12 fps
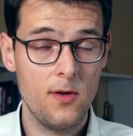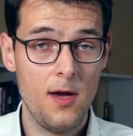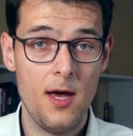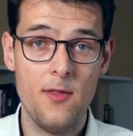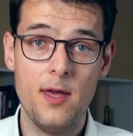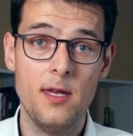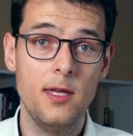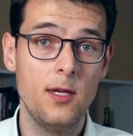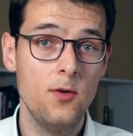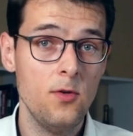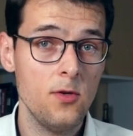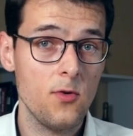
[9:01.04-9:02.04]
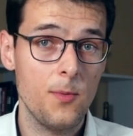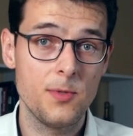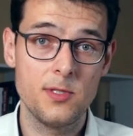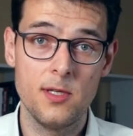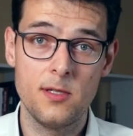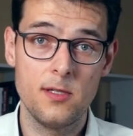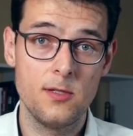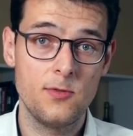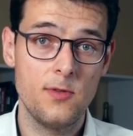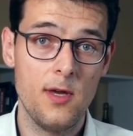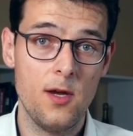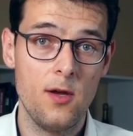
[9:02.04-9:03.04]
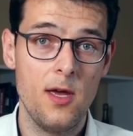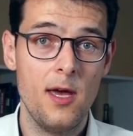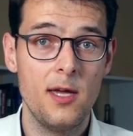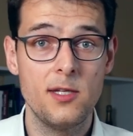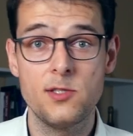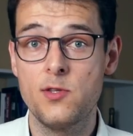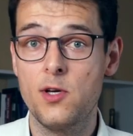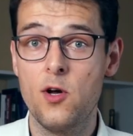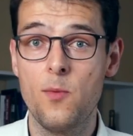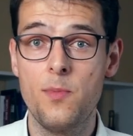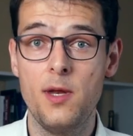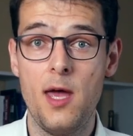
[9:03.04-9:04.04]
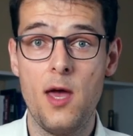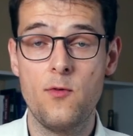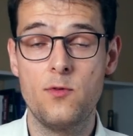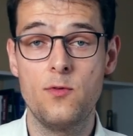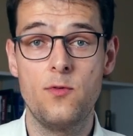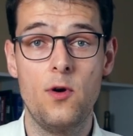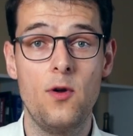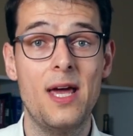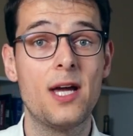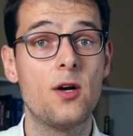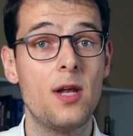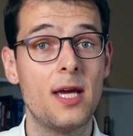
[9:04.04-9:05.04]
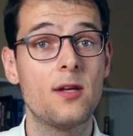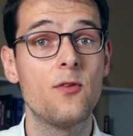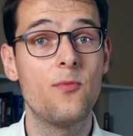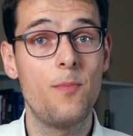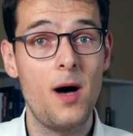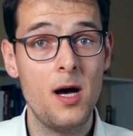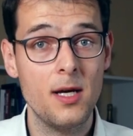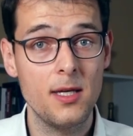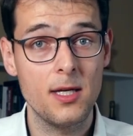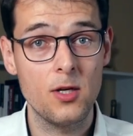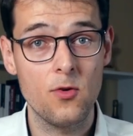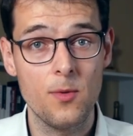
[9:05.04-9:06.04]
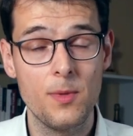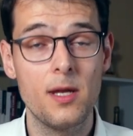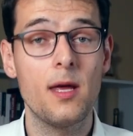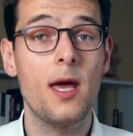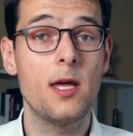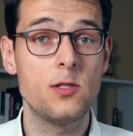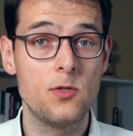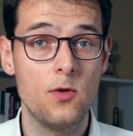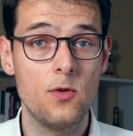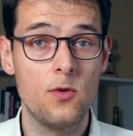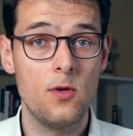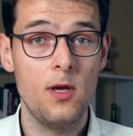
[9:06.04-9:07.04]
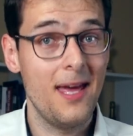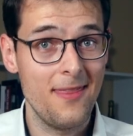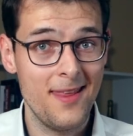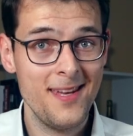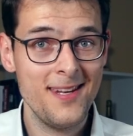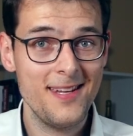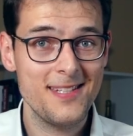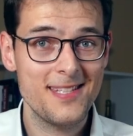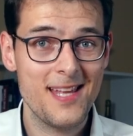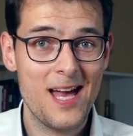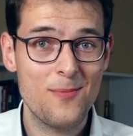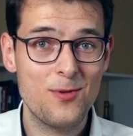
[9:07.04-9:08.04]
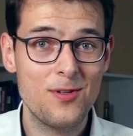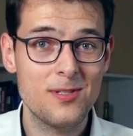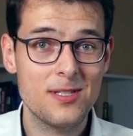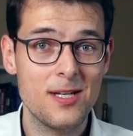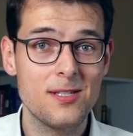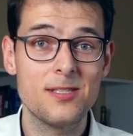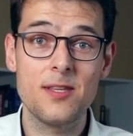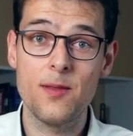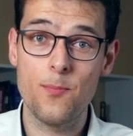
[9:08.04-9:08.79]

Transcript: Are there any union representatives there? Does the company have to follow a collective bargaining agreement? And so on. And then it is time to discuss the